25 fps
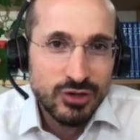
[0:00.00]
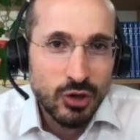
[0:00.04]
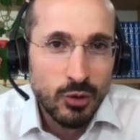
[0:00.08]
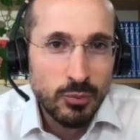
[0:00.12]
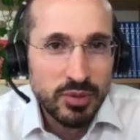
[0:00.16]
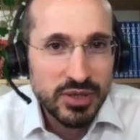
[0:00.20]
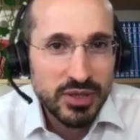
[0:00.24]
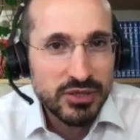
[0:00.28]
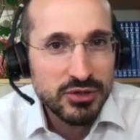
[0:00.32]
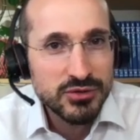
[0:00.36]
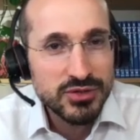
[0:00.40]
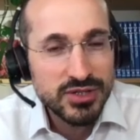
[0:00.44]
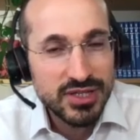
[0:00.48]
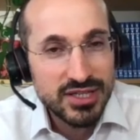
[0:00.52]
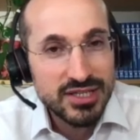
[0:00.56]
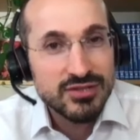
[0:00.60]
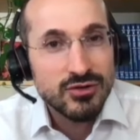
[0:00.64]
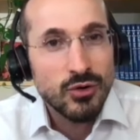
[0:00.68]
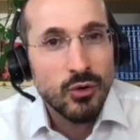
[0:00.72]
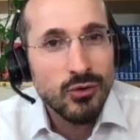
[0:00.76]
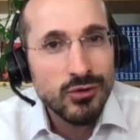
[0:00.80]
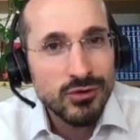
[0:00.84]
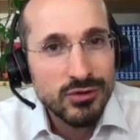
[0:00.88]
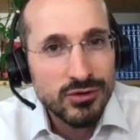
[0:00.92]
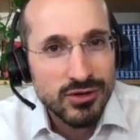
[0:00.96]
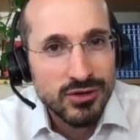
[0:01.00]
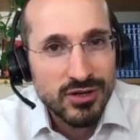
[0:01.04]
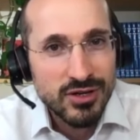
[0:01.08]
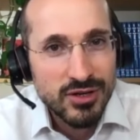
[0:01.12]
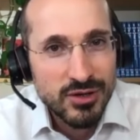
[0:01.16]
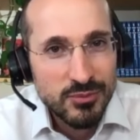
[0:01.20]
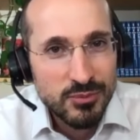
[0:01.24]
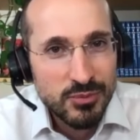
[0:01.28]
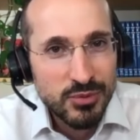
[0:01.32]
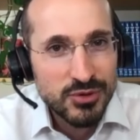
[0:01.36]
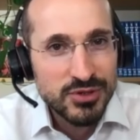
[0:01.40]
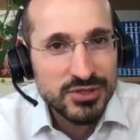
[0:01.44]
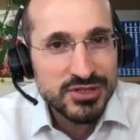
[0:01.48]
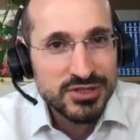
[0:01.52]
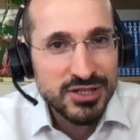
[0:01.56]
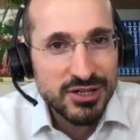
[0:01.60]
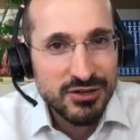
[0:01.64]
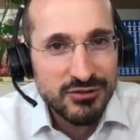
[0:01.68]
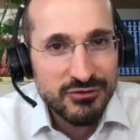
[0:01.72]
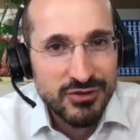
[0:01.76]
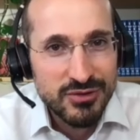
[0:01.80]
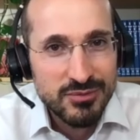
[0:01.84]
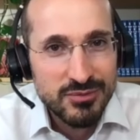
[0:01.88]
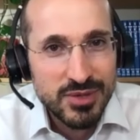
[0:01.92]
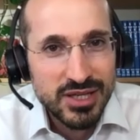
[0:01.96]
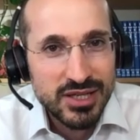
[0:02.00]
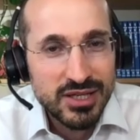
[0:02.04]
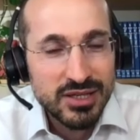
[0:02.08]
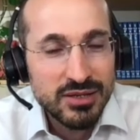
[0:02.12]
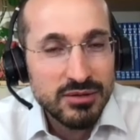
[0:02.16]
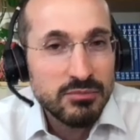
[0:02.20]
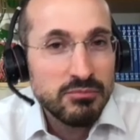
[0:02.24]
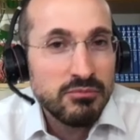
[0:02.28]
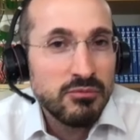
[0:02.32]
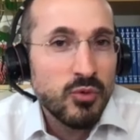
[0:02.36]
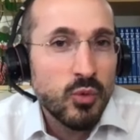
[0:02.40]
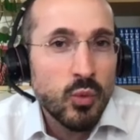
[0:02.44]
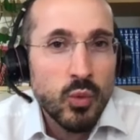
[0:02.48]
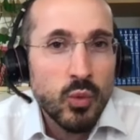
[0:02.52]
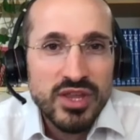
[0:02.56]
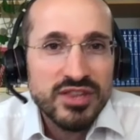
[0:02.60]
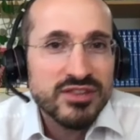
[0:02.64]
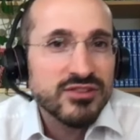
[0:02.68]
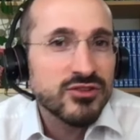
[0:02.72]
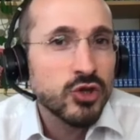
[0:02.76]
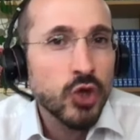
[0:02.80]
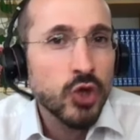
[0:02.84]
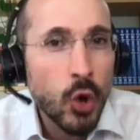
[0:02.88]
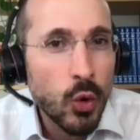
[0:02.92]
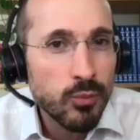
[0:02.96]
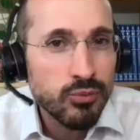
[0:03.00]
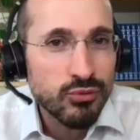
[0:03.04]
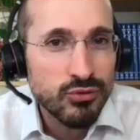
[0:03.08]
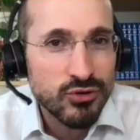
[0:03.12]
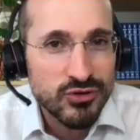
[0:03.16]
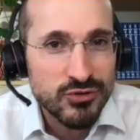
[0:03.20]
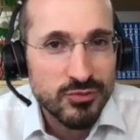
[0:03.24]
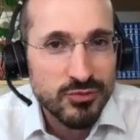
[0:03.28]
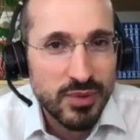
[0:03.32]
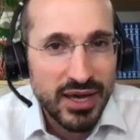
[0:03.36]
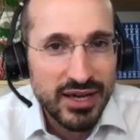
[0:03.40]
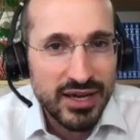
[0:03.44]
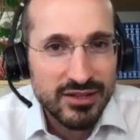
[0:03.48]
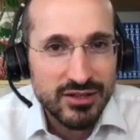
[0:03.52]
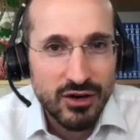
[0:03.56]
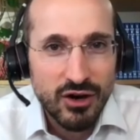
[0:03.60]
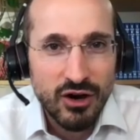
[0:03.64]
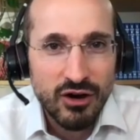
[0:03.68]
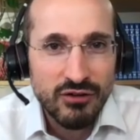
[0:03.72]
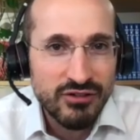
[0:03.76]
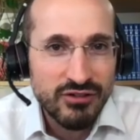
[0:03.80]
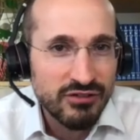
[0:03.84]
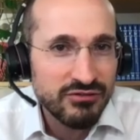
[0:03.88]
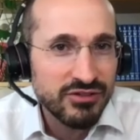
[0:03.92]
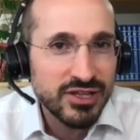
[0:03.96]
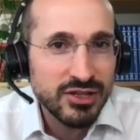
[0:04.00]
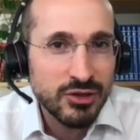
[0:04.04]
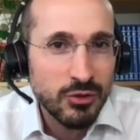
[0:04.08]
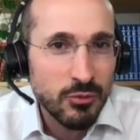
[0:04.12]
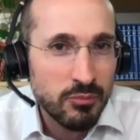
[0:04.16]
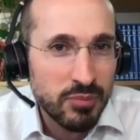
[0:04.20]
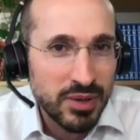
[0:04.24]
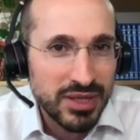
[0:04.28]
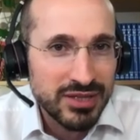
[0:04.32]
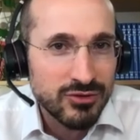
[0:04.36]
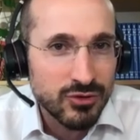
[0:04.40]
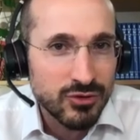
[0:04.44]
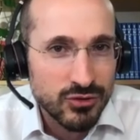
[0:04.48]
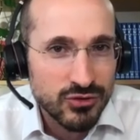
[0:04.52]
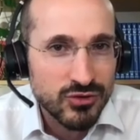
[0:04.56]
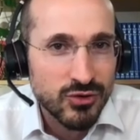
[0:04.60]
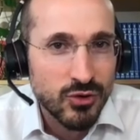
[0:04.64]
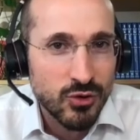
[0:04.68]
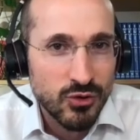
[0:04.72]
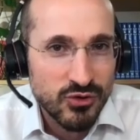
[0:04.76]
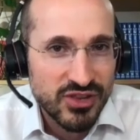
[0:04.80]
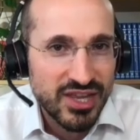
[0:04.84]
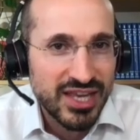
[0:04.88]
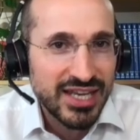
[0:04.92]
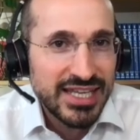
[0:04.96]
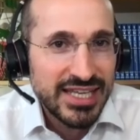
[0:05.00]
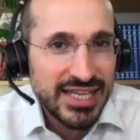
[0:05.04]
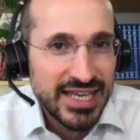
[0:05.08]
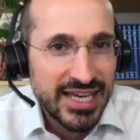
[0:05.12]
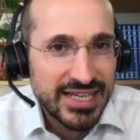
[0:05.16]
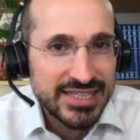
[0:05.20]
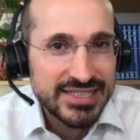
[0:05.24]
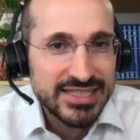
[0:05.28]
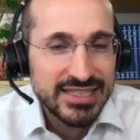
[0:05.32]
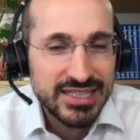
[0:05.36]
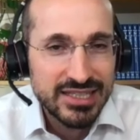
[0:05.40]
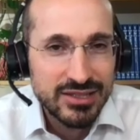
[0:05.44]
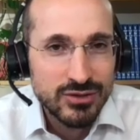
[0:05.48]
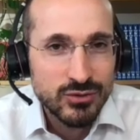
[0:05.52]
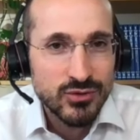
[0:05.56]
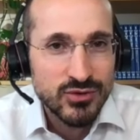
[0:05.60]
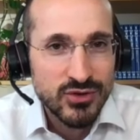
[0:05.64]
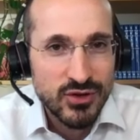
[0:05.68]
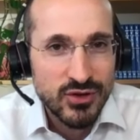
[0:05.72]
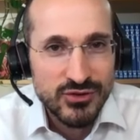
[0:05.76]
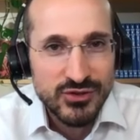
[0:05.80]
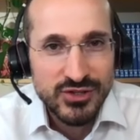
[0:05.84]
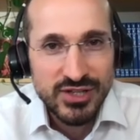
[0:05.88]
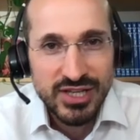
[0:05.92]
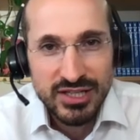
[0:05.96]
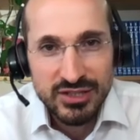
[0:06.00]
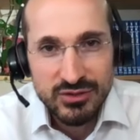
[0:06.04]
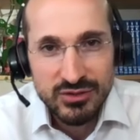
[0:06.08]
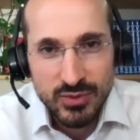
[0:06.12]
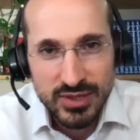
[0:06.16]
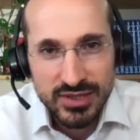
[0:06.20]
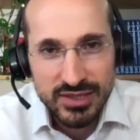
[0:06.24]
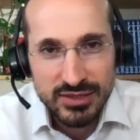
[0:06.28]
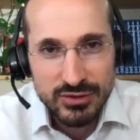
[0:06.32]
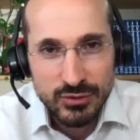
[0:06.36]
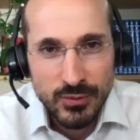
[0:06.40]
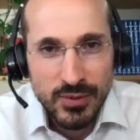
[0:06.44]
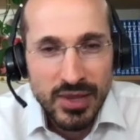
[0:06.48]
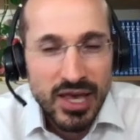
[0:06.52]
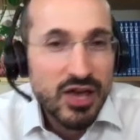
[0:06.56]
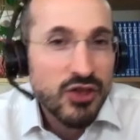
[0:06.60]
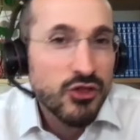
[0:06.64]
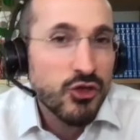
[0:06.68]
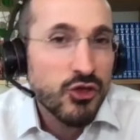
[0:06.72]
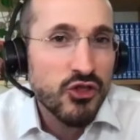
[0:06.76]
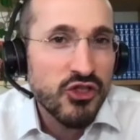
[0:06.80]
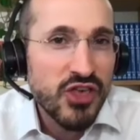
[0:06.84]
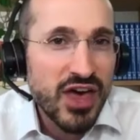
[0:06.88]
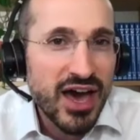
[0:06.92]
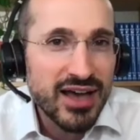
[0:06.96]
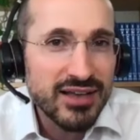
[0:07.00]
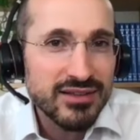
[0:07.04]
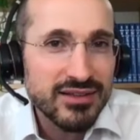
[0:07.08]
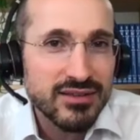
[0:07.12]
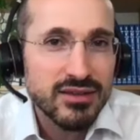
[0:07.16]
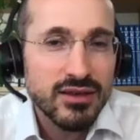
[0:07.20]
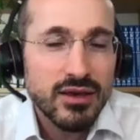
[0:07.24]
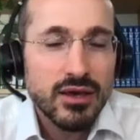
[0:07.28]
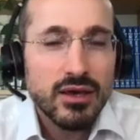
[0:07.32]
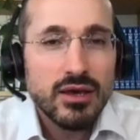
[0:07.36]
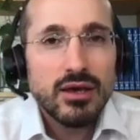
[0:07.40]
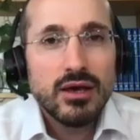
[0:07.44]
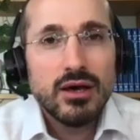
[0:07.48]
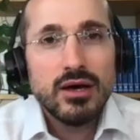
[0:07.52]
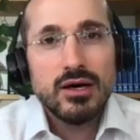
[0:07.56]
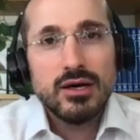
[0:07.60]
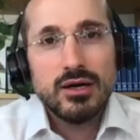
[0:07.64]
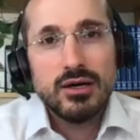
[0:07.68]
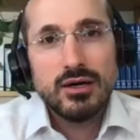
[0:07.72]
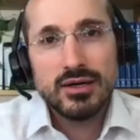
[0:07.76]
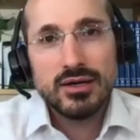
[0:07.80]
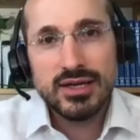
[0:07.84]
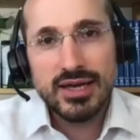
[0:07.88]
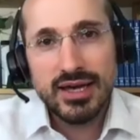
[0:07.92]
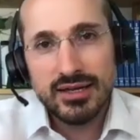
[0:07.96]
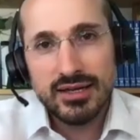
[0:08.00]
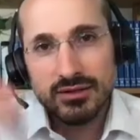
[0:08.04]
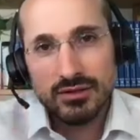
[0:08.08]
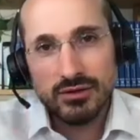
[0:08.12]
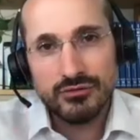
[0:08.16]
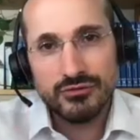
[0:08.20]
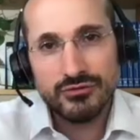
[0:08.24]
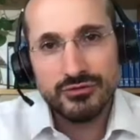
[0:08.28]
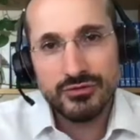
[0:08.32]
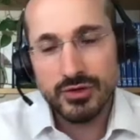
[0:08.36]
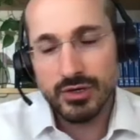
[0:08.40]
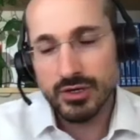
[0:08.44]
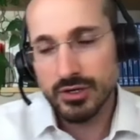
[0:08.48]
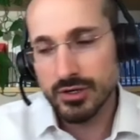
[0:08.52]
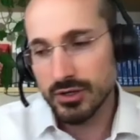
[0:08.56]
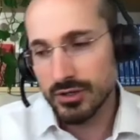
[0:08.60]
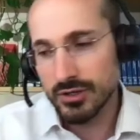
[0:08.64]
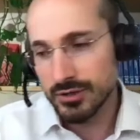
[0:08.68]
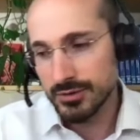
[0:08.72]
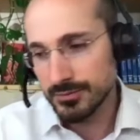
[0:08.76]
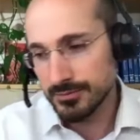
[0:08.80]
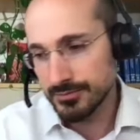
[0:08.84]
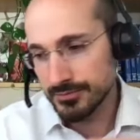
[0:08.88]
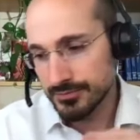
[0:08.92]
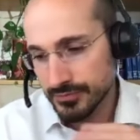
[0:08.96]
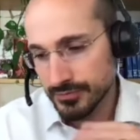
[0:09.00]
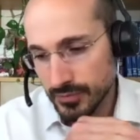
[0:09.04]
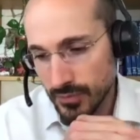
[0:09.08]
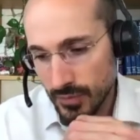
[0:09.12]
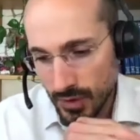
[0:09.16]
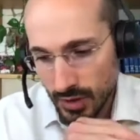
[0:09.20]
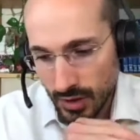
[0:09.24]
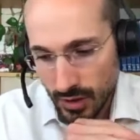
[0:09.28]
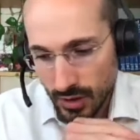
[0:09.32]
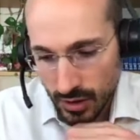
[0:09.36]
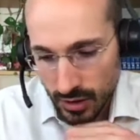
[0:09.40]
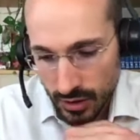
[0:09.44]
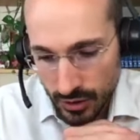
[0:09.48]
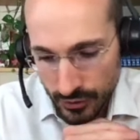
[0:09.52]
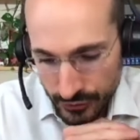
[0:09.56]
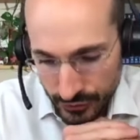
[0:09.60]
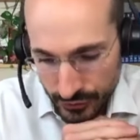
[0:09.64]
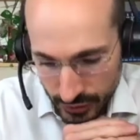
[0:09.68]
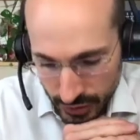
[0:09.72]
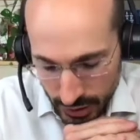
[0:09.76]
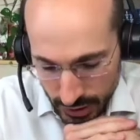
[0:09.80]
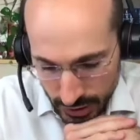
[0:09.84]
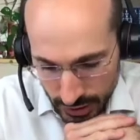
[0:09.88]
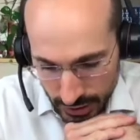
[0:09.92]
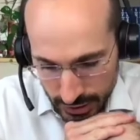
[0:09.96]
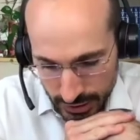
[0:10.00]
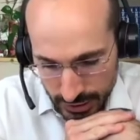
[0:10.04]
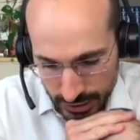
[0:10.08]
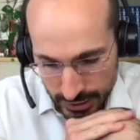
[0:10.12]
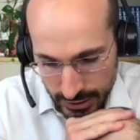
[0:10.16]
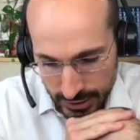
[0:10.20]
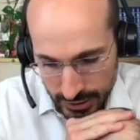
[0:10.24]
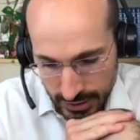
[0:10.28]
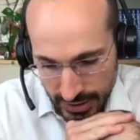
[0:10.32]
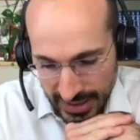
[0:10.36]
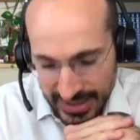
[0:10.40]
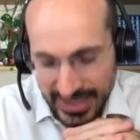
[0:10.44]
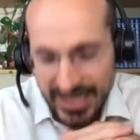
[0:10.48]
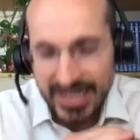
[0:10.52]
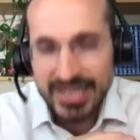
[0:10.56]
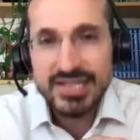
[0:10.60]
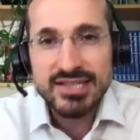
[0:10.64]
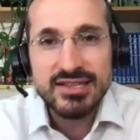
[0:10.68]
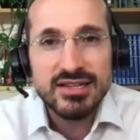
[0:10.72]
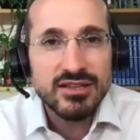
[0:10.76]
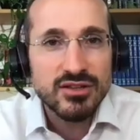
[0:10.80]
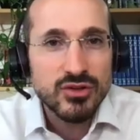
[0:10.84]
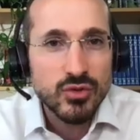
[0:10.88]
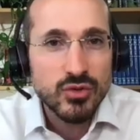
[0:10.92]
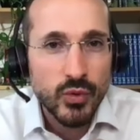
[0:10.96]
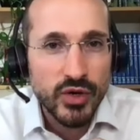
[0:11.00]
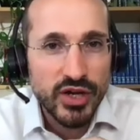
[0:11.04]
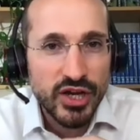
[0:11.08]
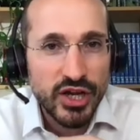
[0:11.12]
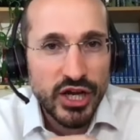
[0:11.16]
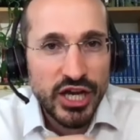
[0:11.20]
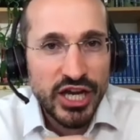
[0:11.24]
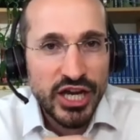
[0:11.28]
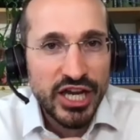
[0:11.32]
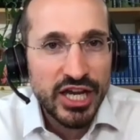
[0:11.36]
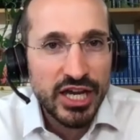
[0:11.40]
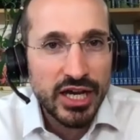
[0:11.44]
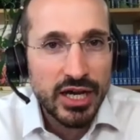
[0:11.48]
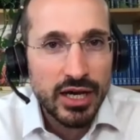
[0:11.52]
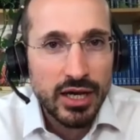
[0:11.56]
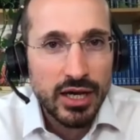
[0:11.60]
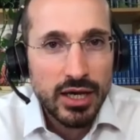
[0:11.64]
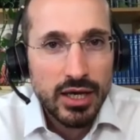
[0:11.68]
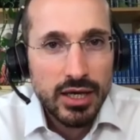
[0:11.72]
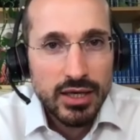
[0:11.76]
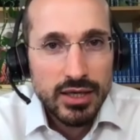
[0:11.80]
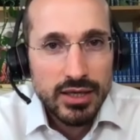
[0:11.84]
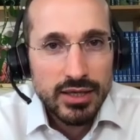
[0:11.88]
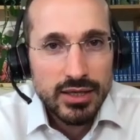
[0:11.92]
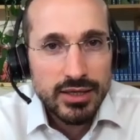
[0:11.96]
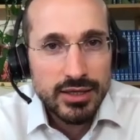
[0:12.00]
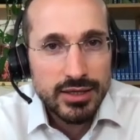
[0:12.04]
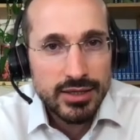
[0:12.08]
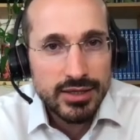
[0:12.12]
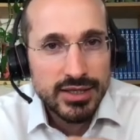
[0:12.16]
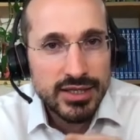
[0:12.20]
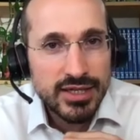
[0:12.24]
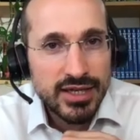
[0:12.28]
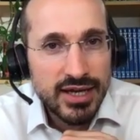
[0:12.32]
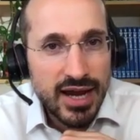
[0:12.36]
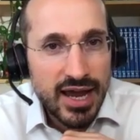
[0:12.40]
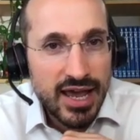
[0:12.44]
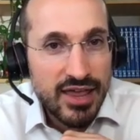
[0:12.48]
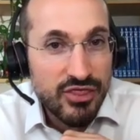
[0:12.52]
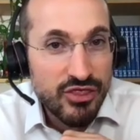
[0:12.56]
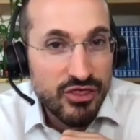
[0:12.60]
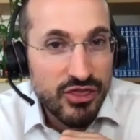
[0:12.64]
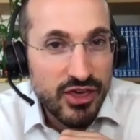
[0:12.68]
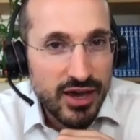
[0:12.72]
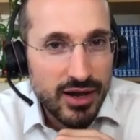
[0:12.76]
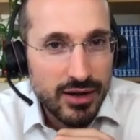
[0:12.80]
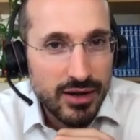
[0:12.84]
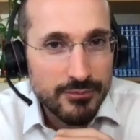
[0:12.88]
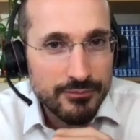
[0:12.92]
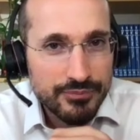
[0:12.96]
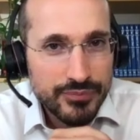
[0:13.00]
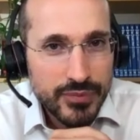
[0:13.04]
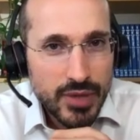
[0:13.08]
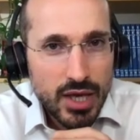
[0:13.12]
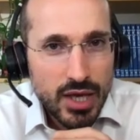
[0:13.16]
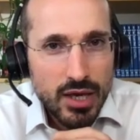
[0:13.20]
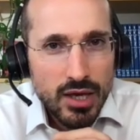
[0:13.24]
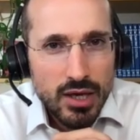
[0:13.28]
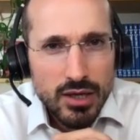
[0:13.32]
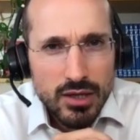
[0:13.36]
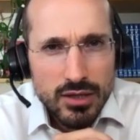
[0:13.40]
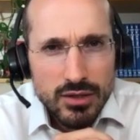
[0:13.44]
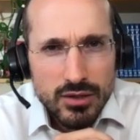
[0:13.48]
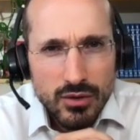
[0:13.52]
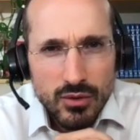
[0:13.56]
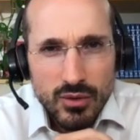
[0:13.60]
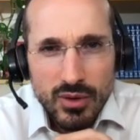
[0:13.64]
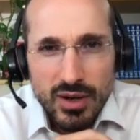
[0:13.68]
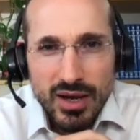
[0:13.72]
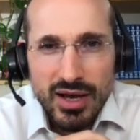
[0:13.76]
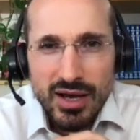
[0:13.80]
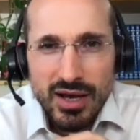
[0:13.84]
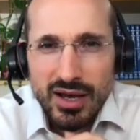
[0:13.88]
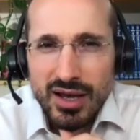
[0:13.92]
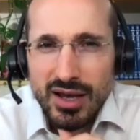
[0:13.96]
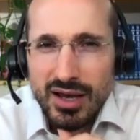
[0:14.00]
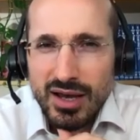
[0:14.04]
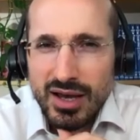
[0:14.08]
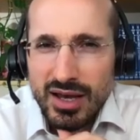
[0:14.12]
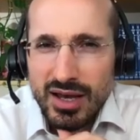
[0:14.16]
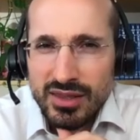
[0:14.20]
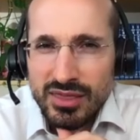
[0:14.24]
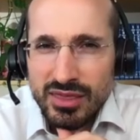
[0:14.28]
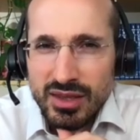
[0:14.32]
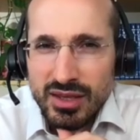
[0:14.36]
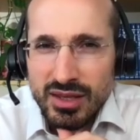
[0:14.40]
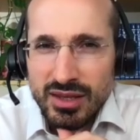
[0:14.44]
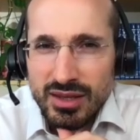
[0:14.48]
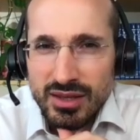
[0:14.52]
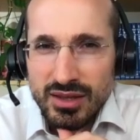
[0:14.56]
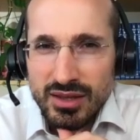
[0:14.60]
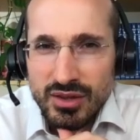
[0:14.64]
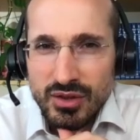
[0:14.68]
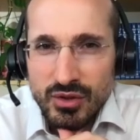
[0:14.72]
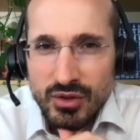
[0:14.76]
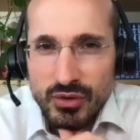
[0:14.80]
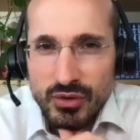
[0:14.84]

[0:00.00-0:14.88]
torpedoed his own political family with no prospect of having a better score than he had in 2022. So that a kind of analysis we hear here and there. So I think,